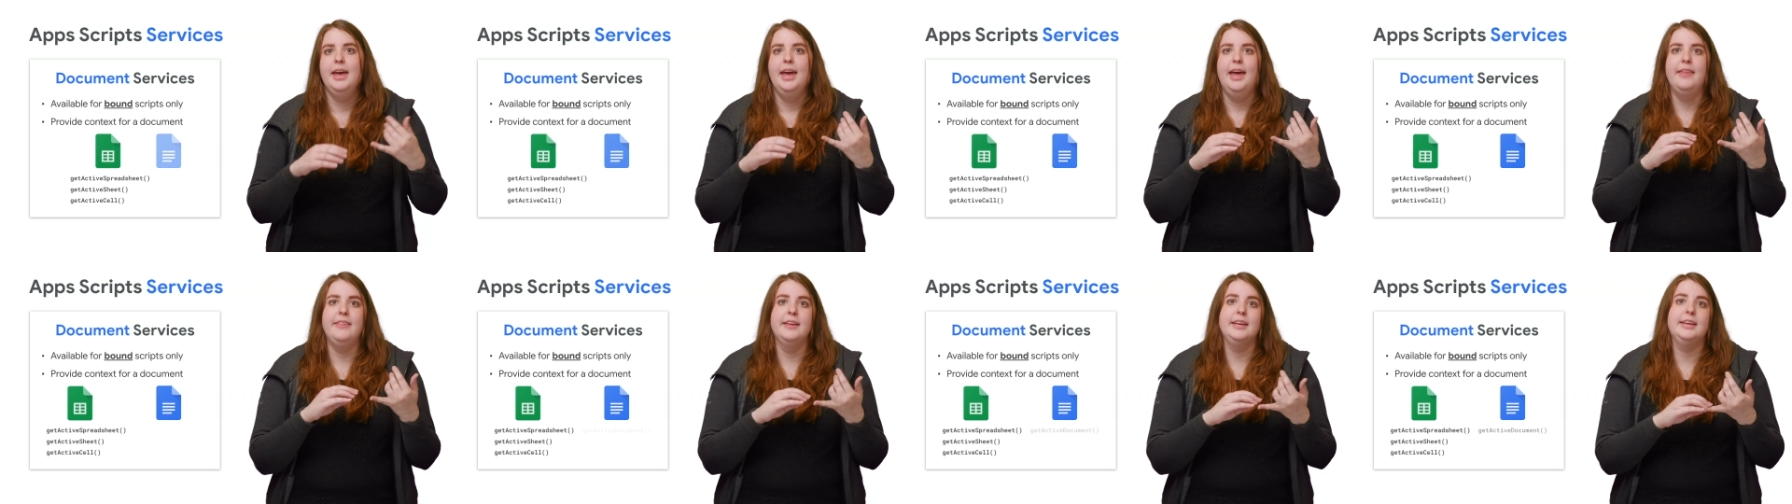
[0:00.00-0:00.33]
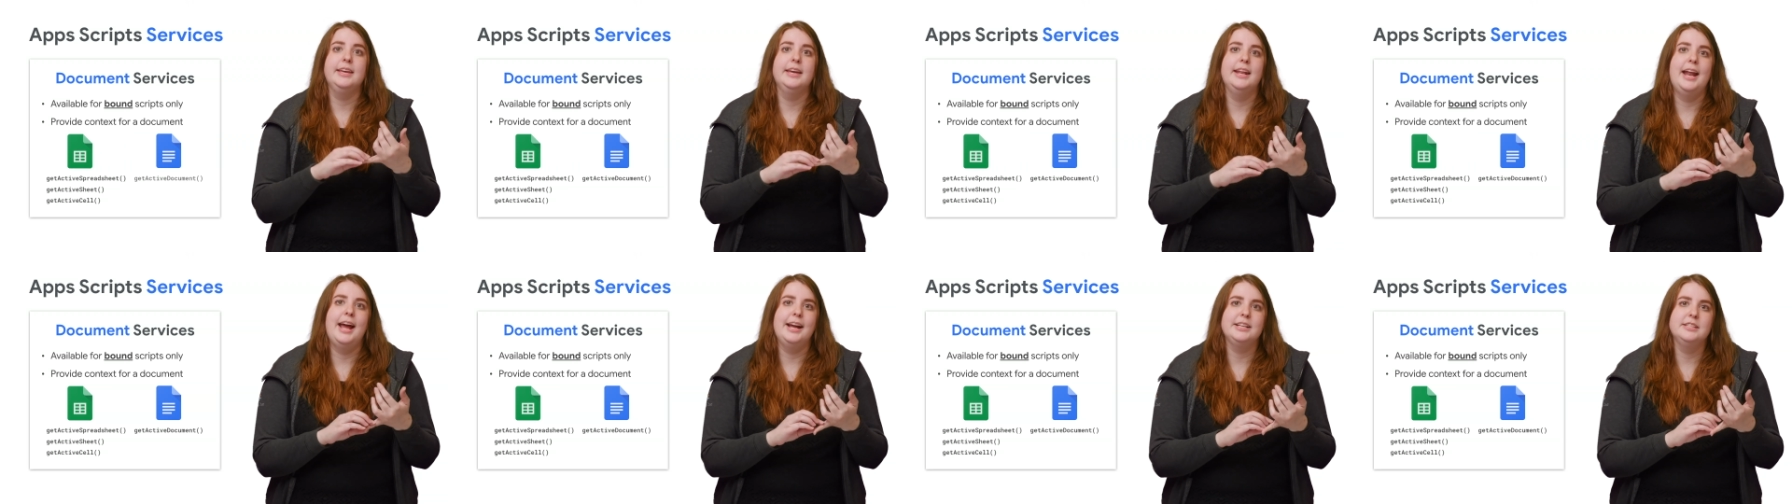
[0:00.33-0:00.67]
And then
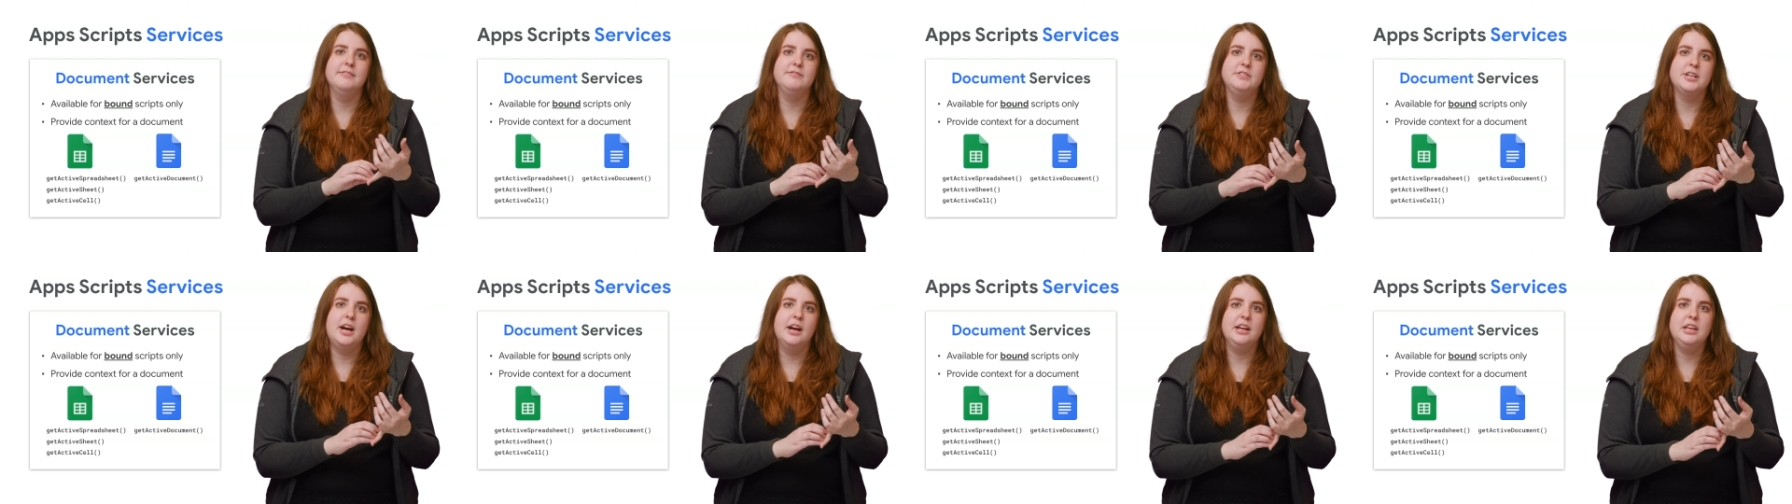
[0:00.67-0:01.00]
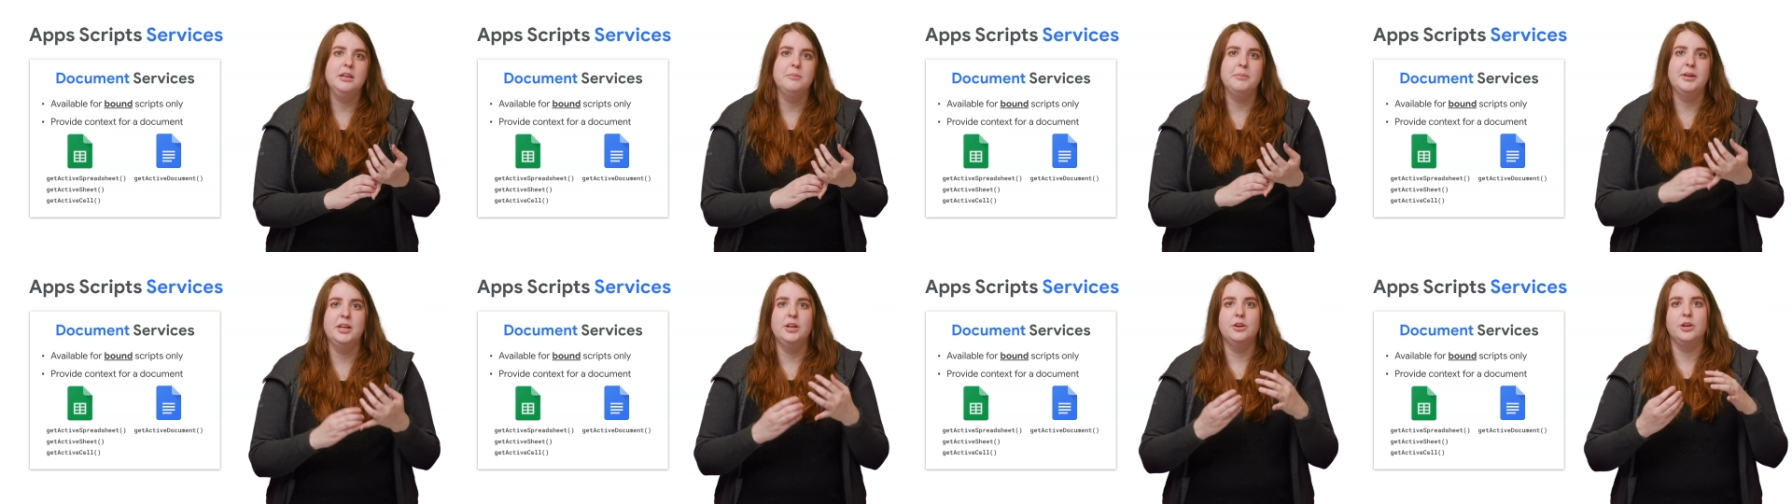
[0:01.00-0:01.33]
get active
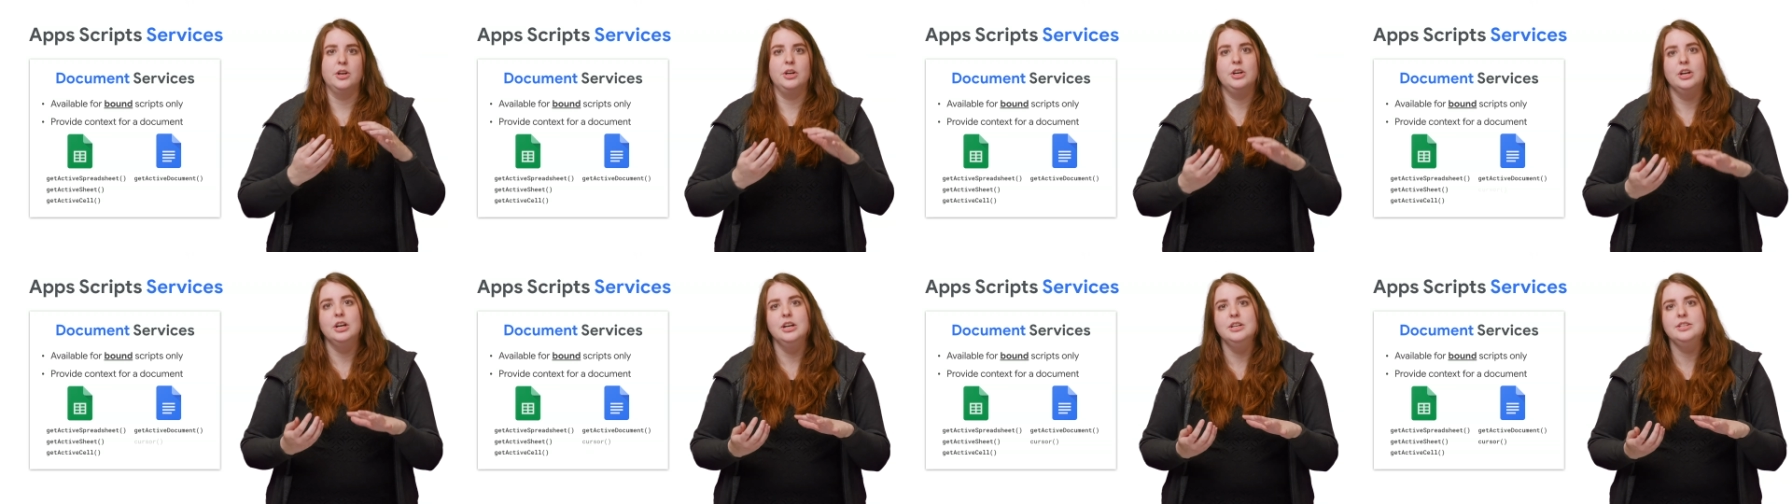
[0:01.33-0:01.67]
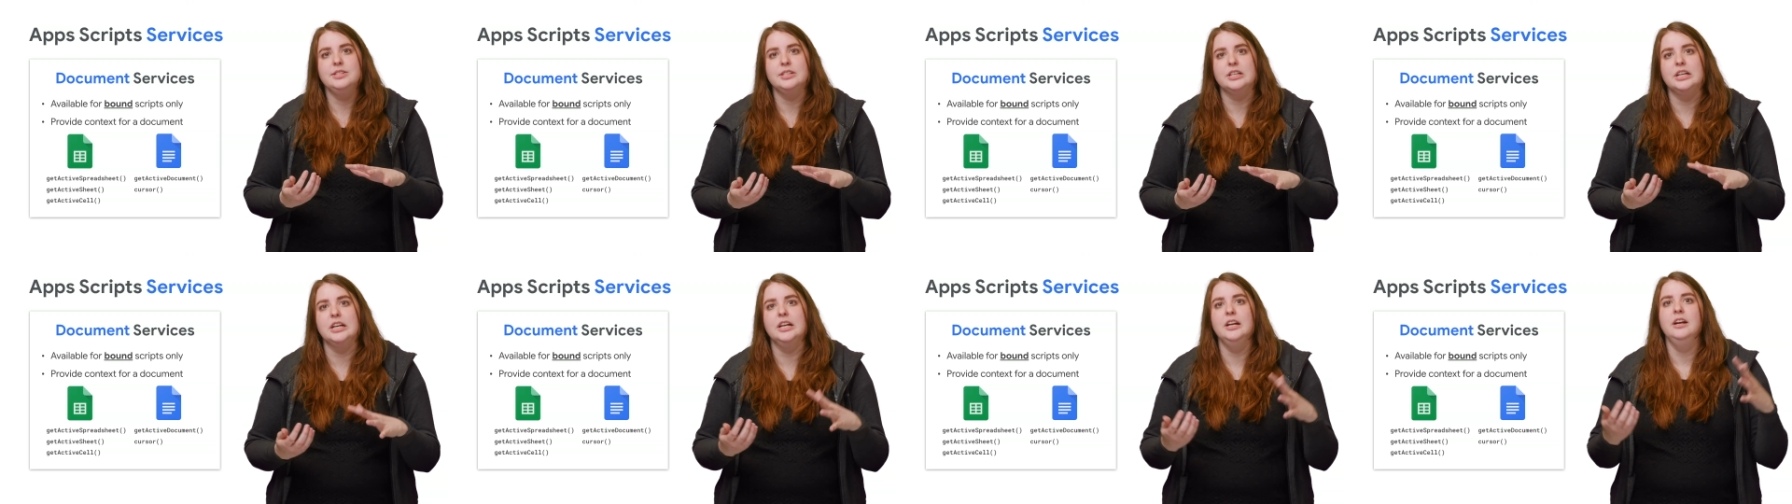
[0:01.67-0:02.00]
document or
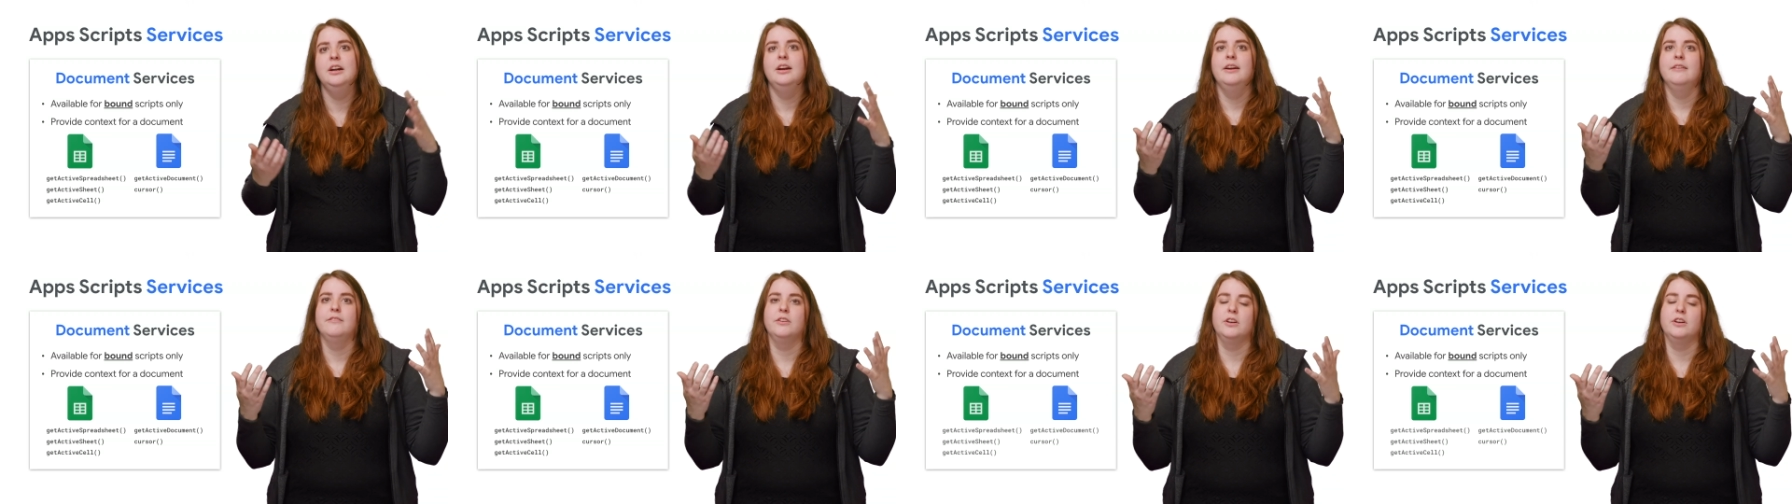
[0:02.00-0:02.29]
cursor